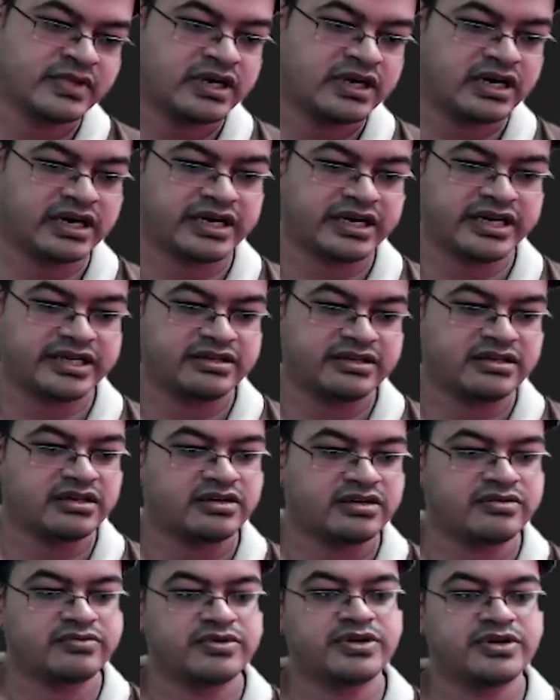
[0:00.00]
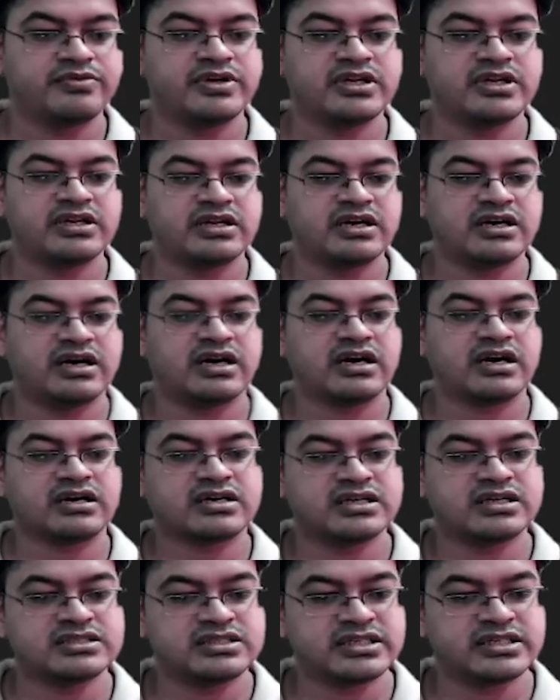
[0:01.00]
again we will
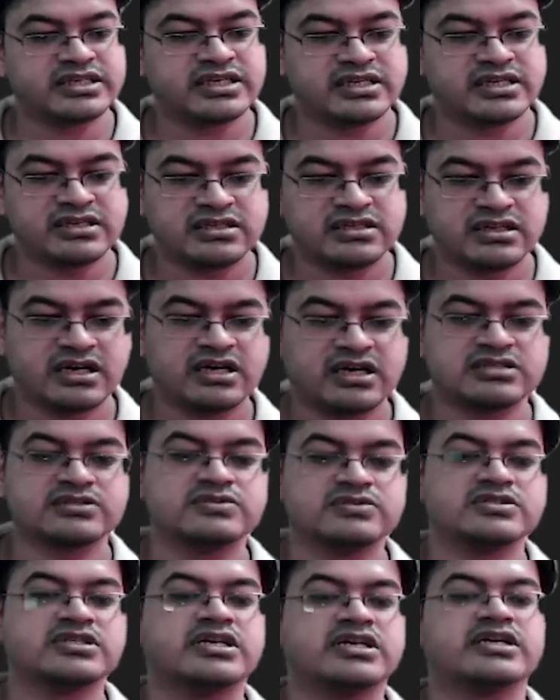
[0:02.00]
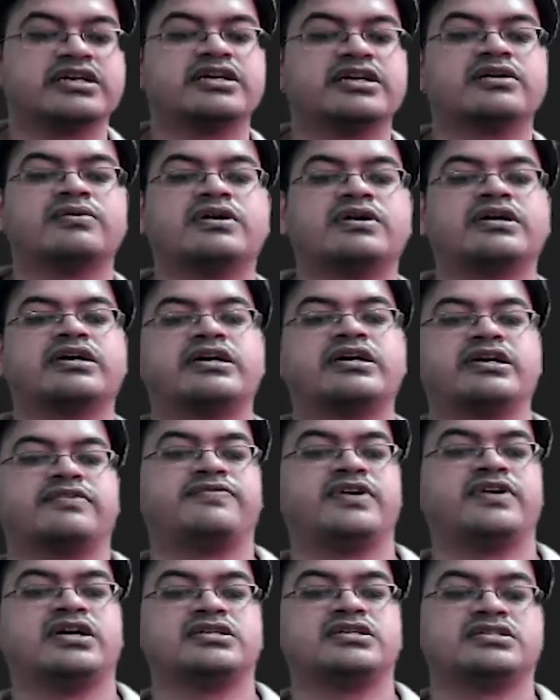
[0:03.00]
consider the associated quadratic
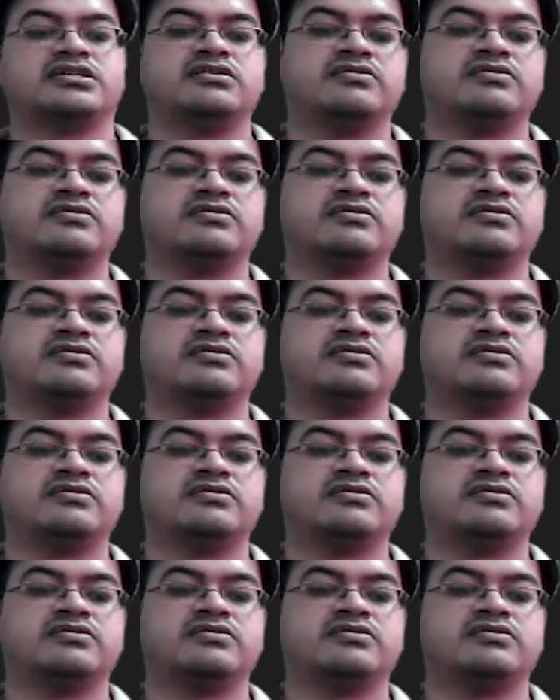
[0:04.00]
function.